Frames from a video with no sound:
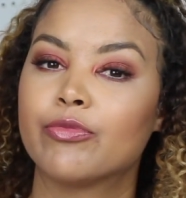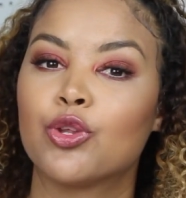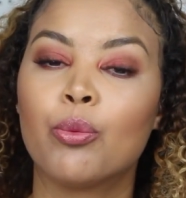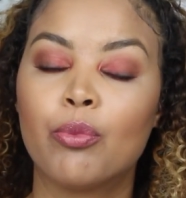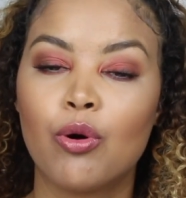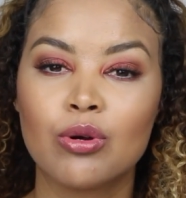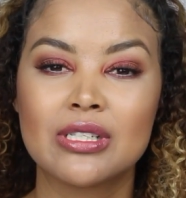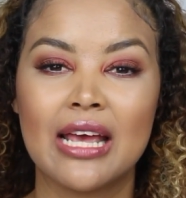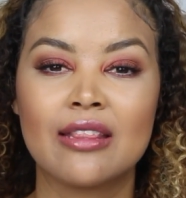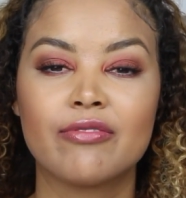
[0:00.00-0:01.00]
your pores,
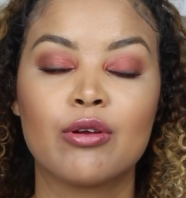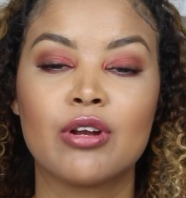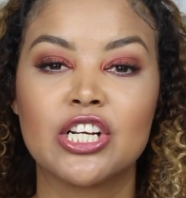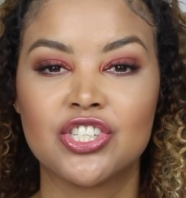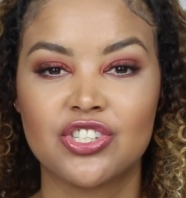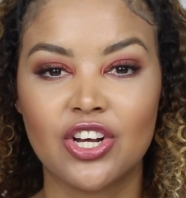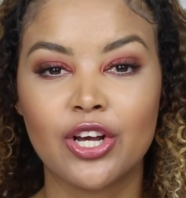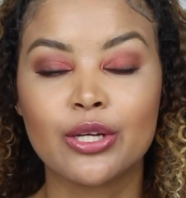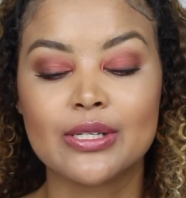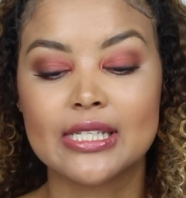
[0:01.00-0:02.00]
and the foundation's not
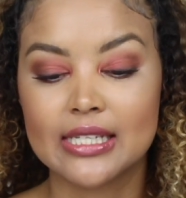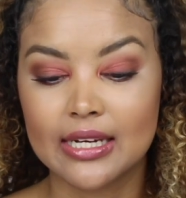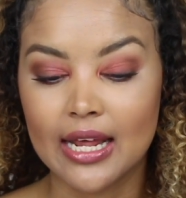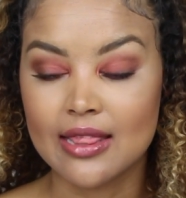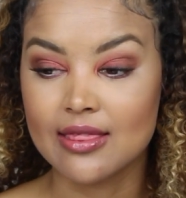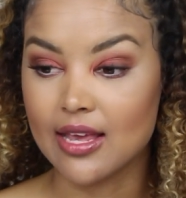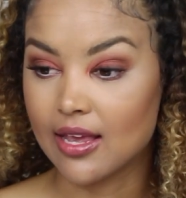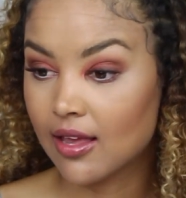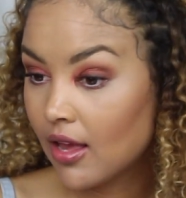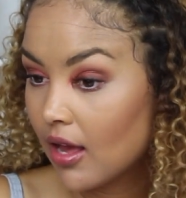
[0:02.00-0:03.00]
going to sit in there.
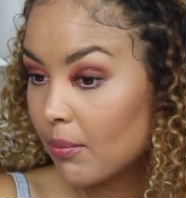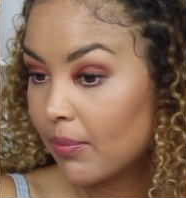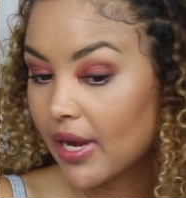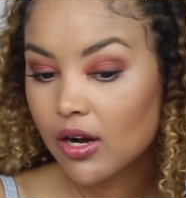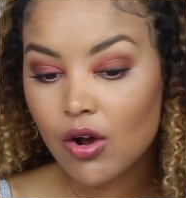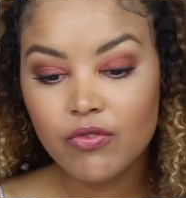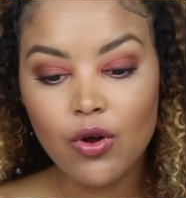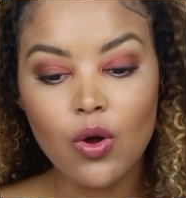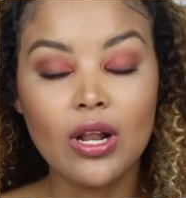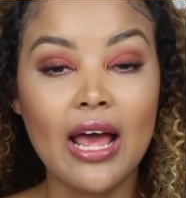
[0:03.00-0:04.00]
But
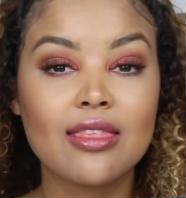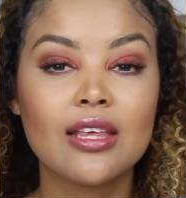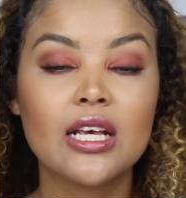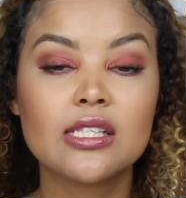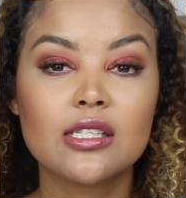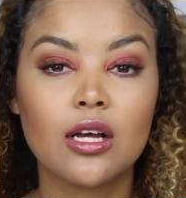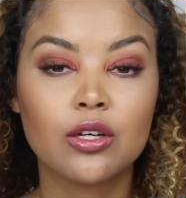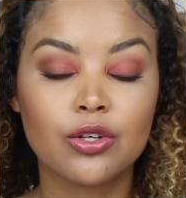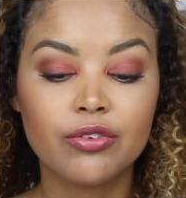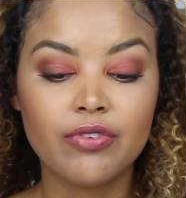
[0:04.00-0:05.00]
overall, I think it's a
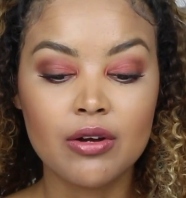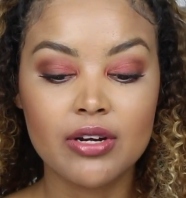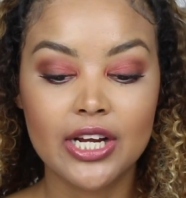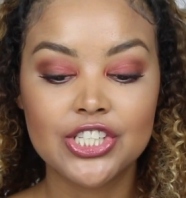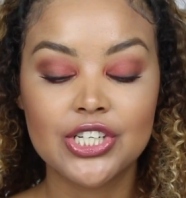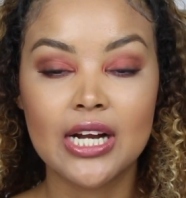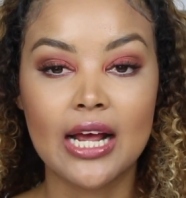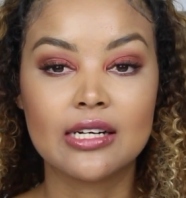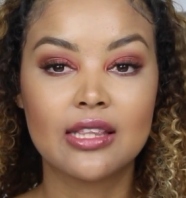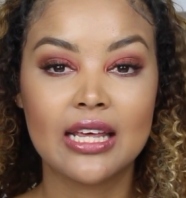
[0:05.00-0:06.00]
good foundation.
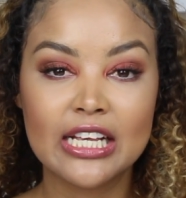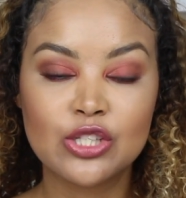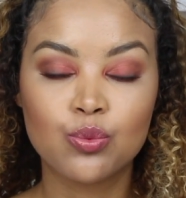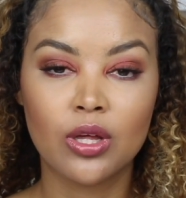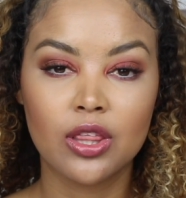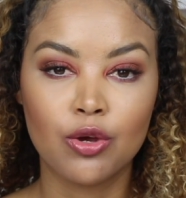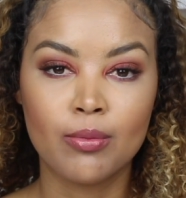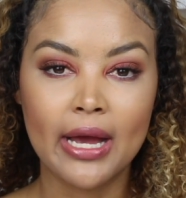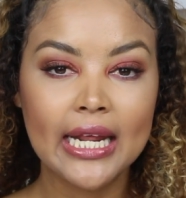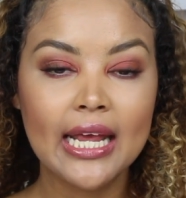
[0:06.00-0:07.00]
I think it's worth your
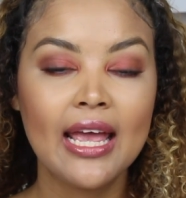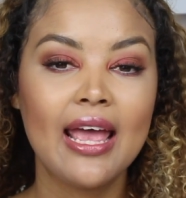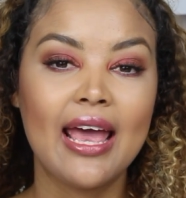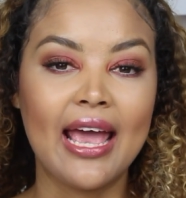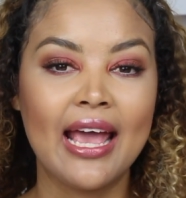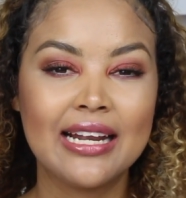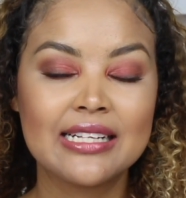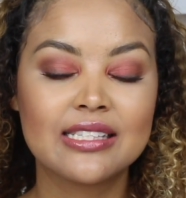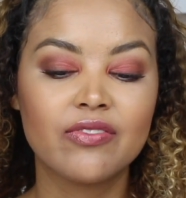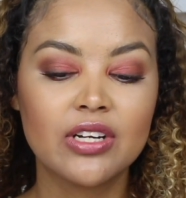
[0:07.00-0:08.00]
money, and
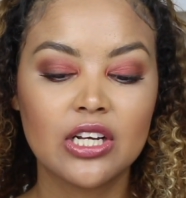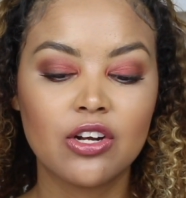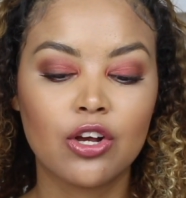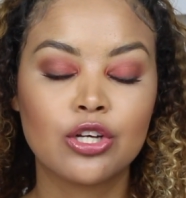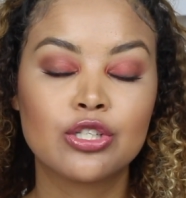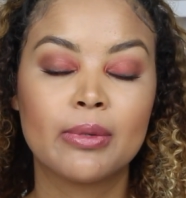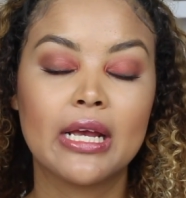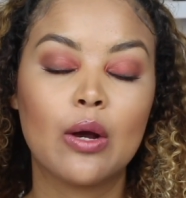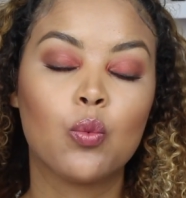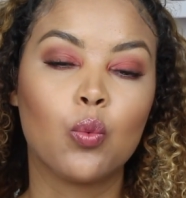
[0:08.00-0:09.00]
it's definitely not going to be
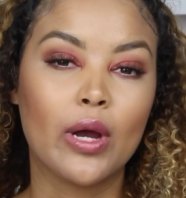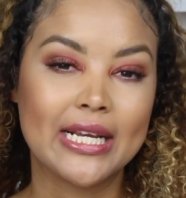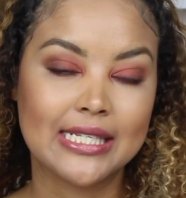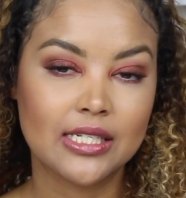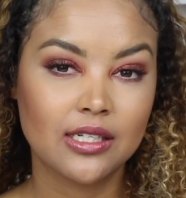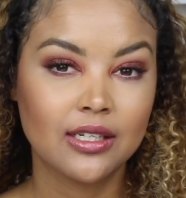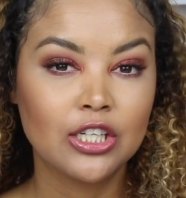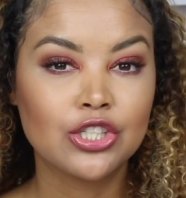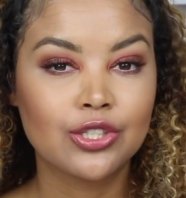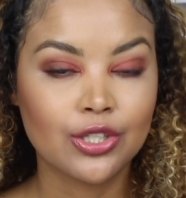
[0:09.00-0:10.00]
a waste.
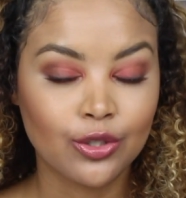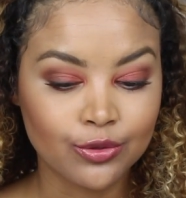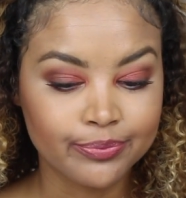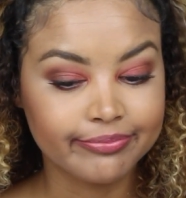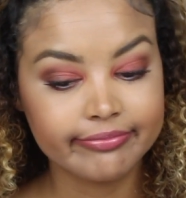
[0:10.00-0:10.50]
So